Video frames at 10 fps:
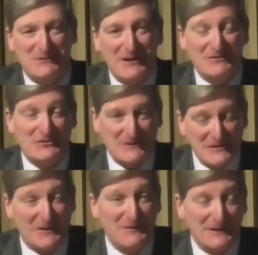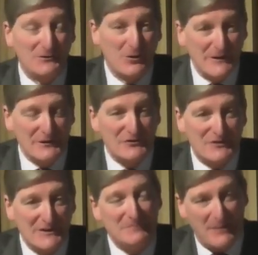answer is, I think lawyers
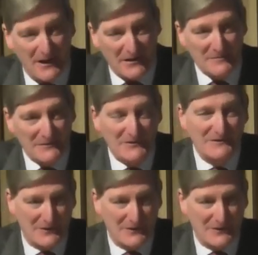in parliament and